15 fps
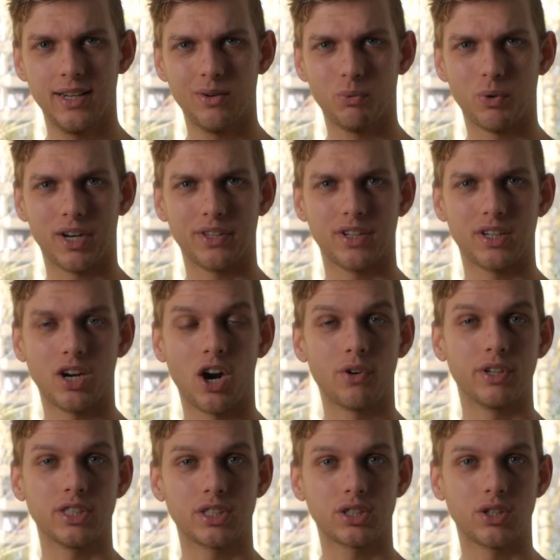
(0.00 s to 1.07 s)
where the
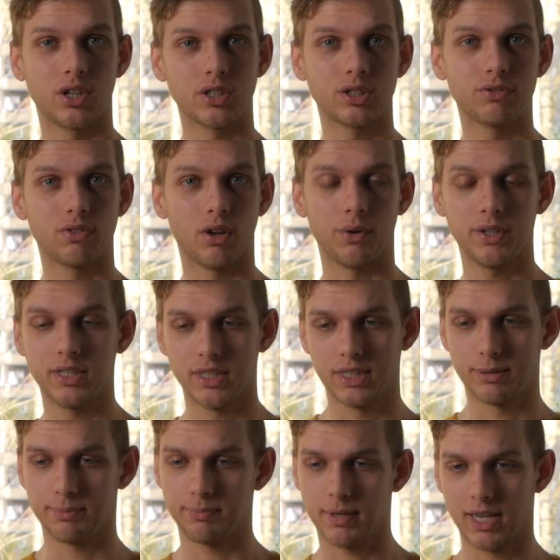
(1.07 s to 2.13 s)
current starts flowing,
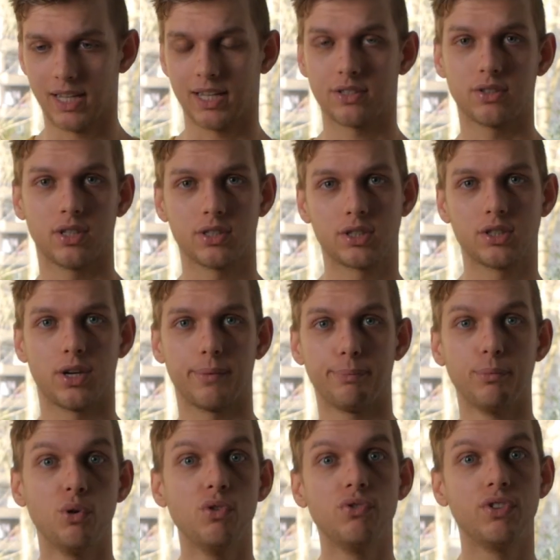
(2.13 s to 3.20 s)
these electrons start
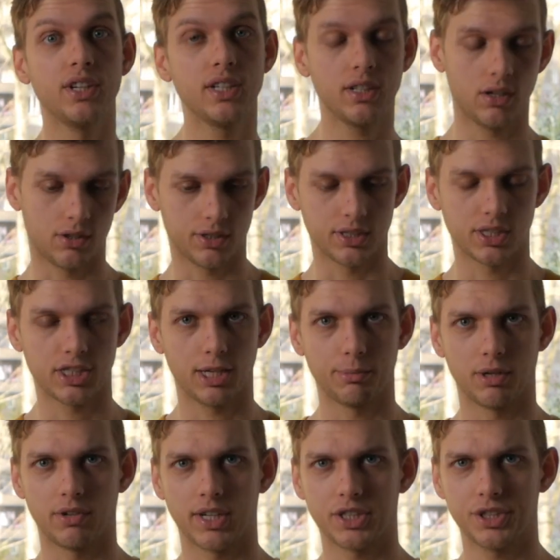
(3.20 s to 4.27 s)
moving all in the same
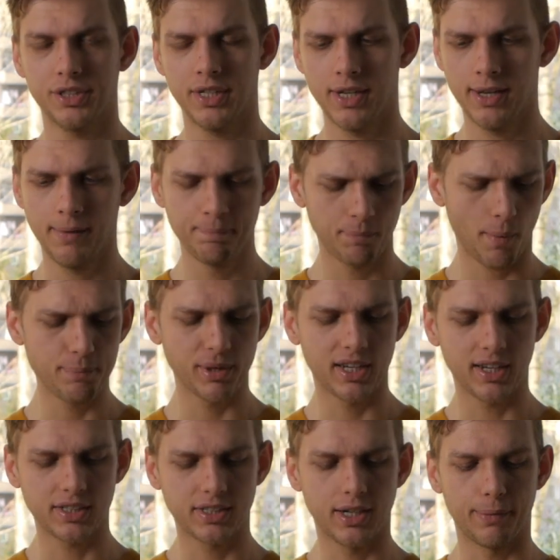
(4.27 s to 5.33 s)
direction, but
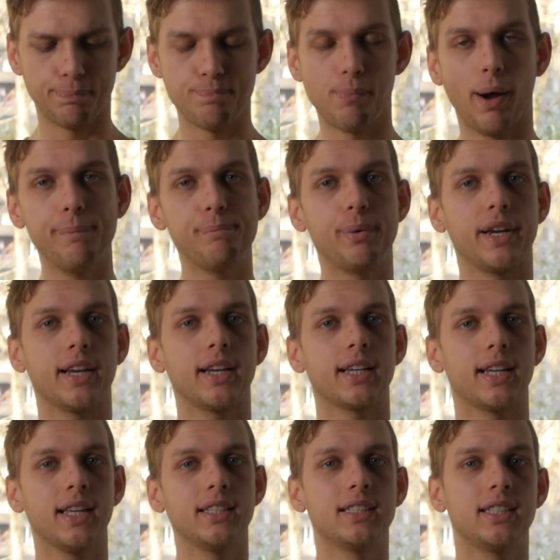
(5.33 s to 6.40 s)
because they're bumping
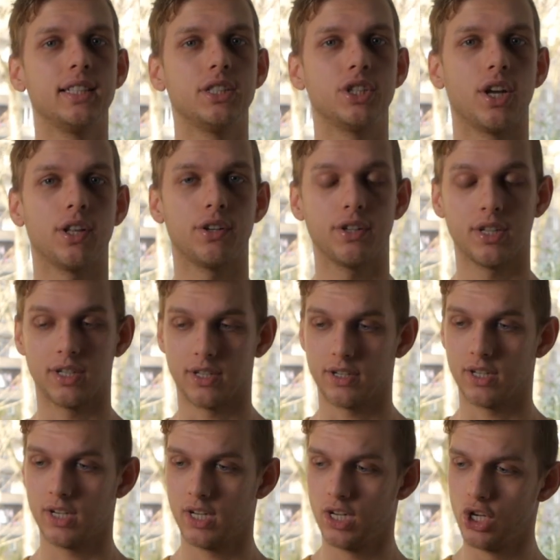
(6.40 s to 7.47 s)
against each other in a
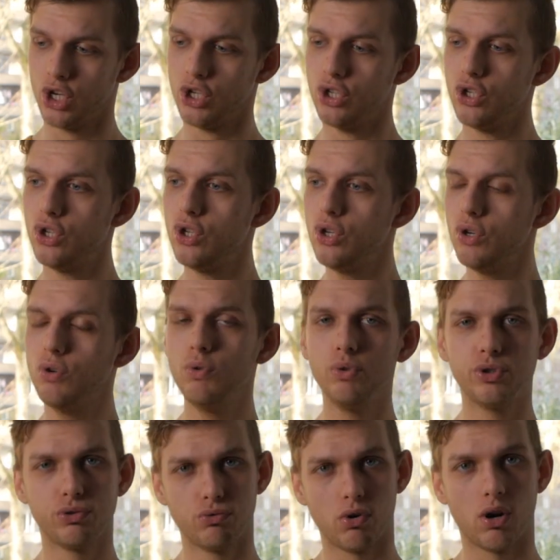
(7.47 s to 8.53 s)

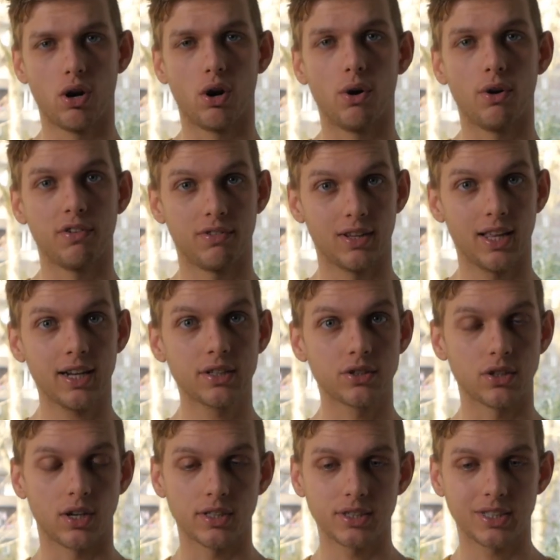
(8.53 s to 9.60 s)
huge row of
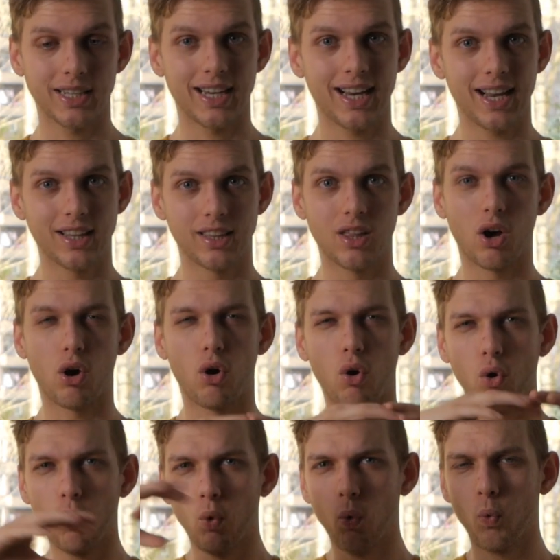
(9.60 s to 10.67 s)
electrons, the
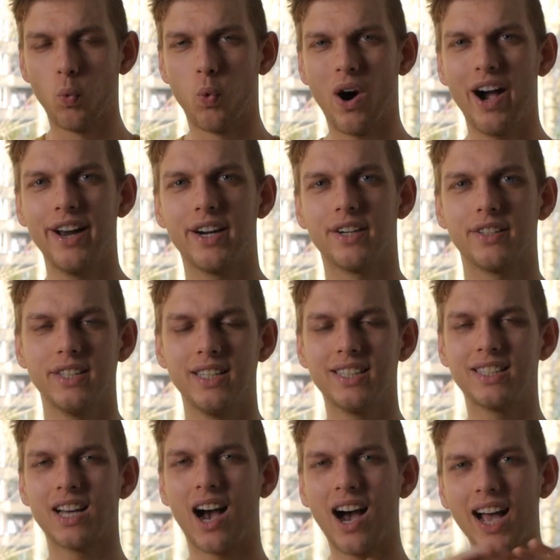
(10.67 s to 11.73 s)
whole wire, the
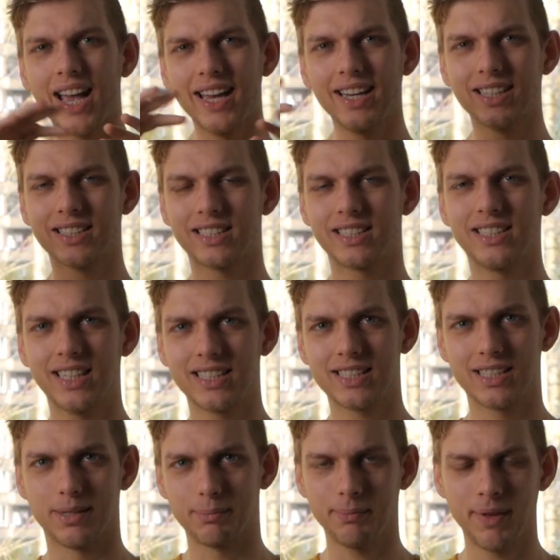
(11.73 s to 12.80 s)
entire
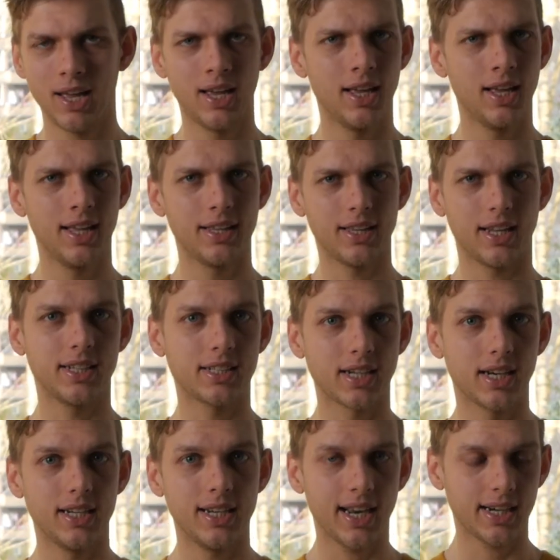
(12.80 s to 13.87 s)
system that is
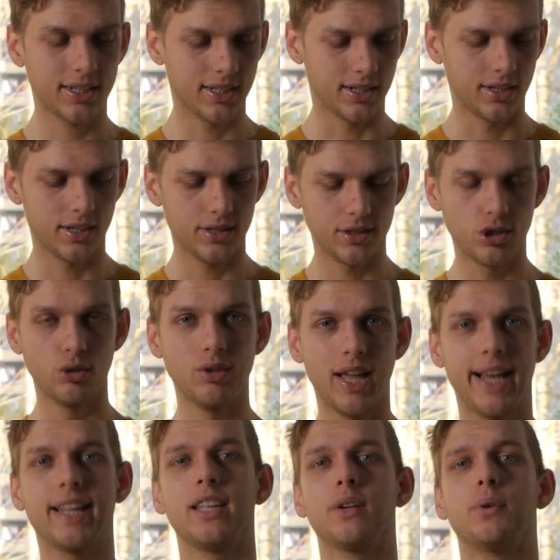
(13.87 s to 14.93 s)
connected to
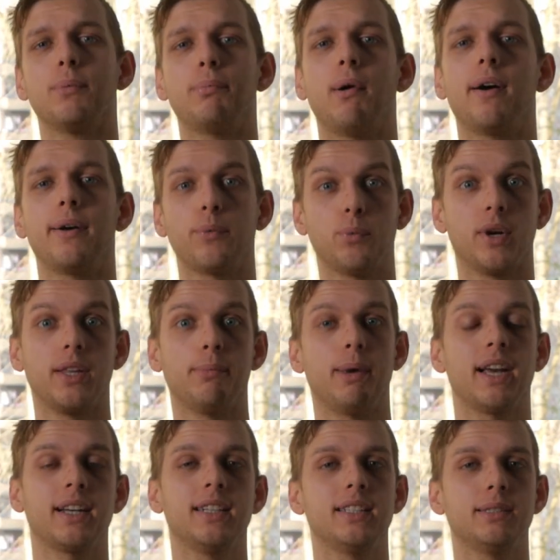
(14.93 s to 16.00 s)
that little part where the
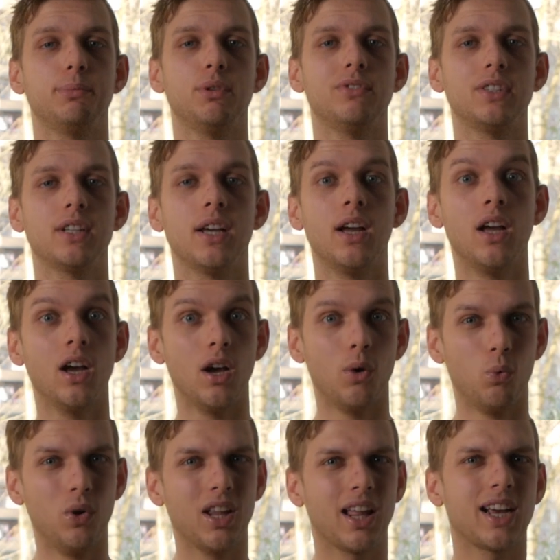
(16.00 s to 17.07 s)
magnet is moving,
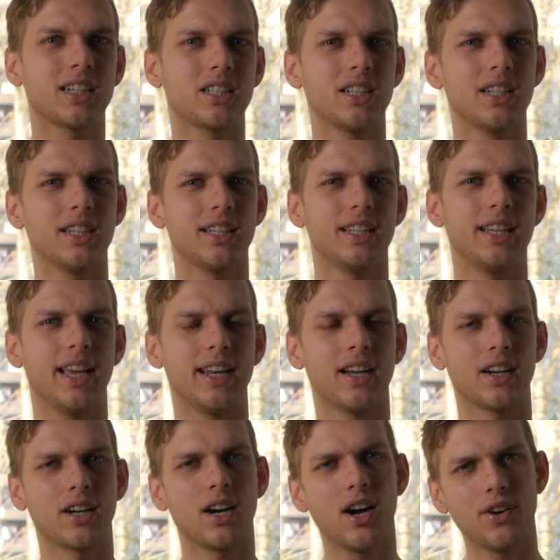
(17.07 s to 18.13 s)
will actually get a
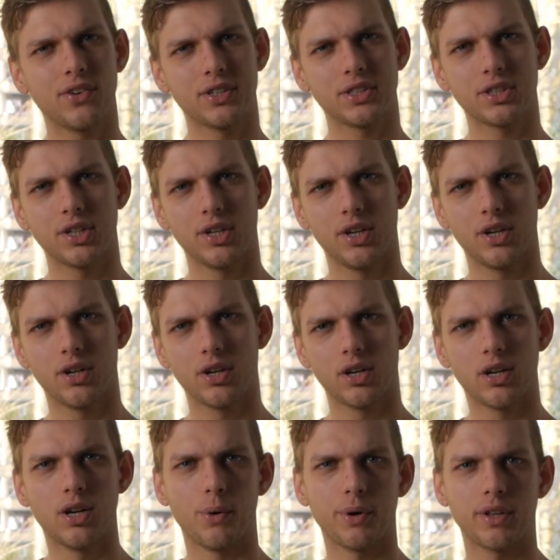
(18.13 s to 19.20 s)
current
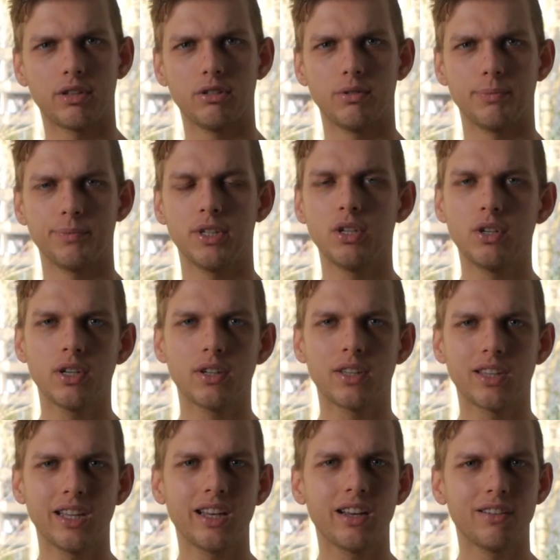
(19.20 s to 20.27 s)
going through them. You can
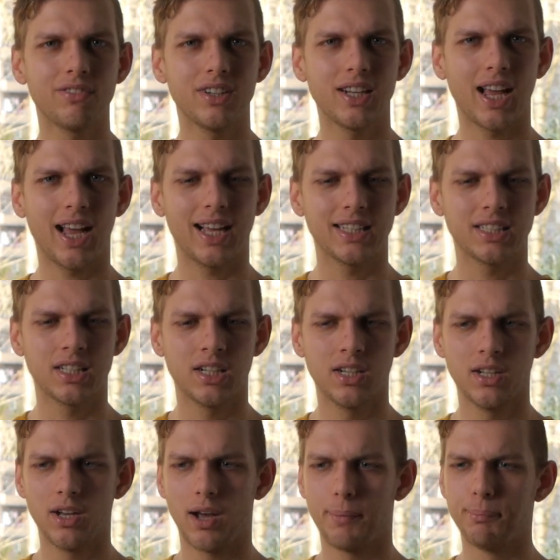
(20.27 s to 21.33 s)
think of it as
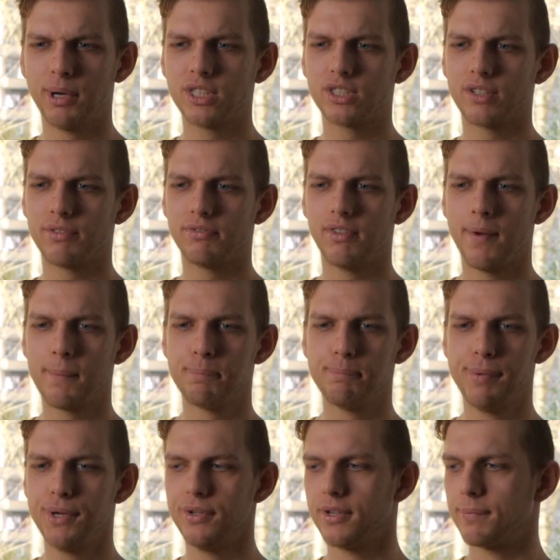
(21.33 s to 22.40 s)
a bunch of
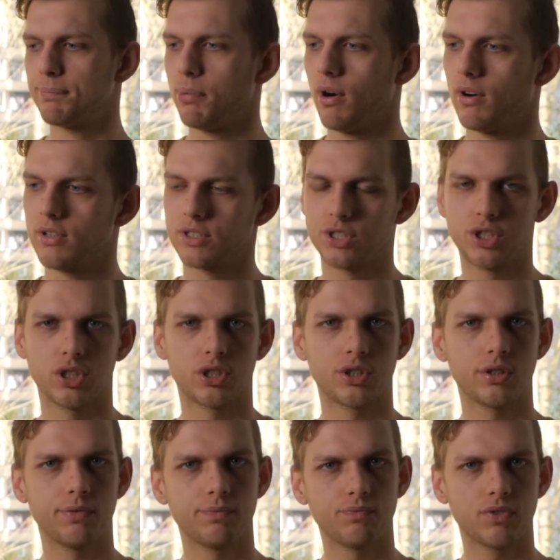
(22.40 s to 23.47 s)
billiard balls
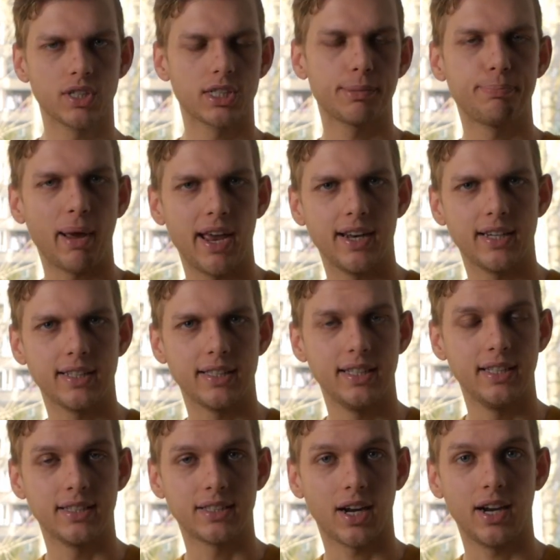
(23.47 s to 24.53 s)
just spanning
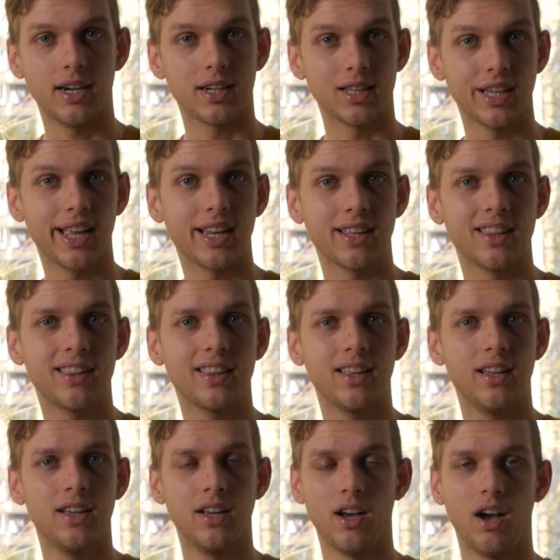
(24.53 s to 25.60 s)
the entire length
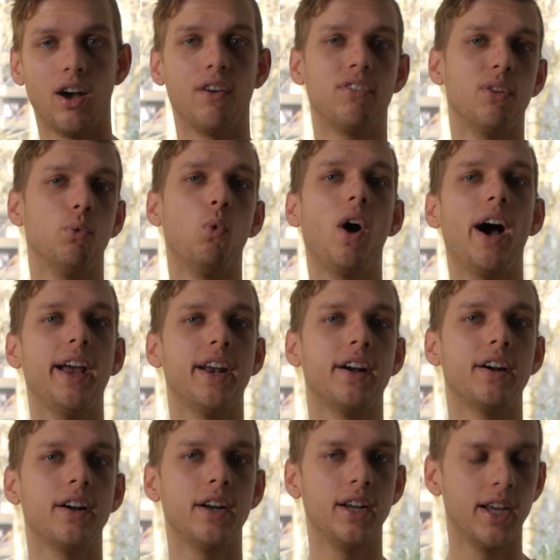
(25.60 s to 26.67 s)
of the
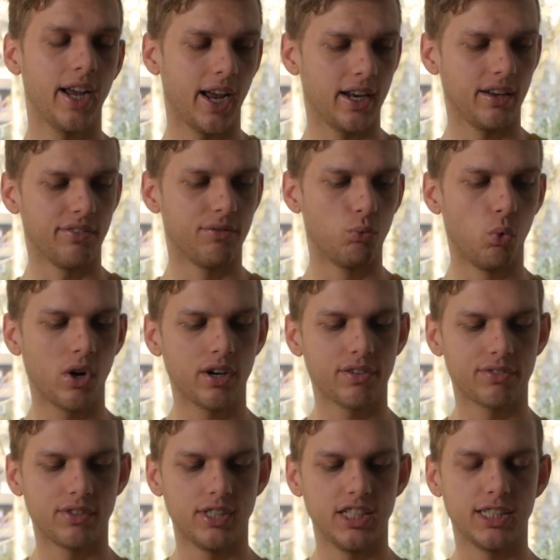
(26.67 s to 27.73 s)
wire, And if one
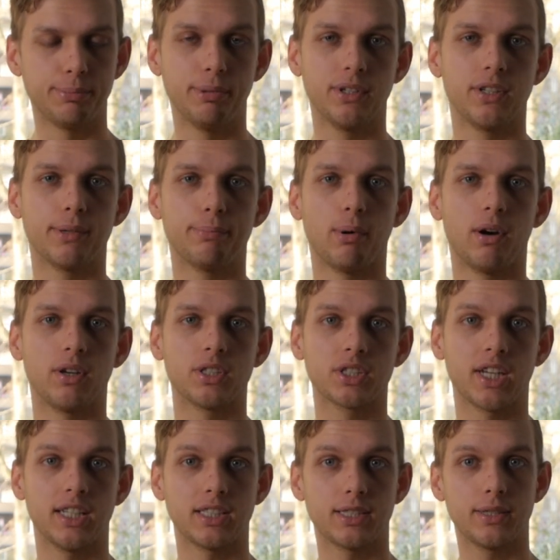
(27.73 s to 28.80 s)
of these billiard balls
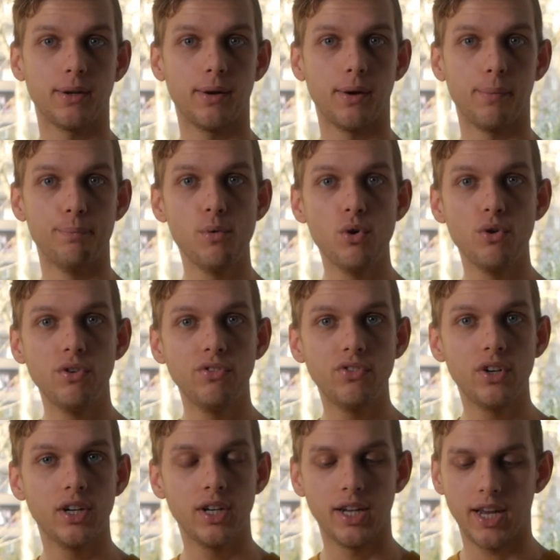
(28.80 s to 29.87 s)
gets
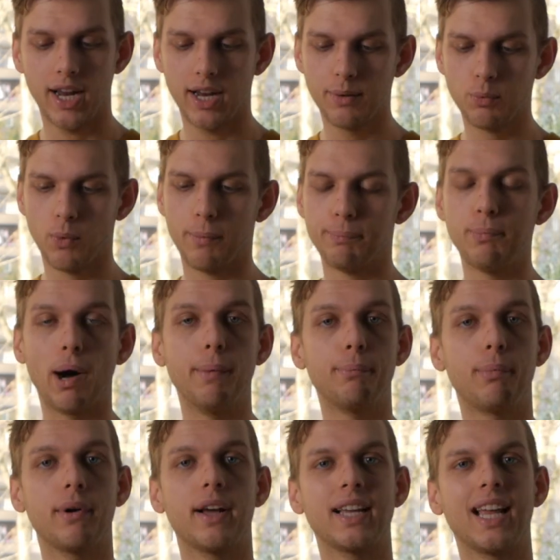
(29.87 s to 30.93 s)
moved, it will
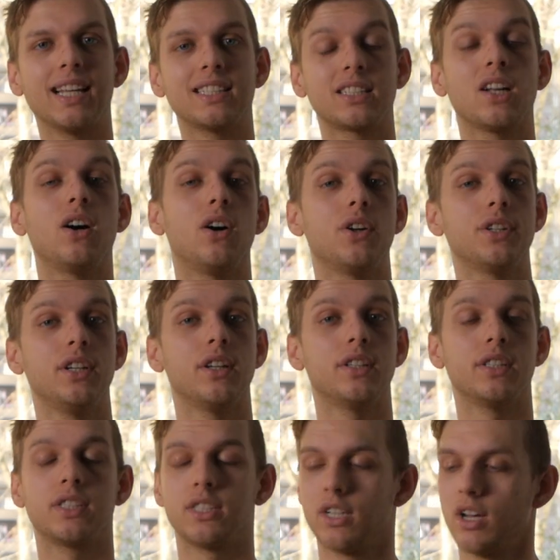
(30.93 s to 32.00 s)
bump against all the others,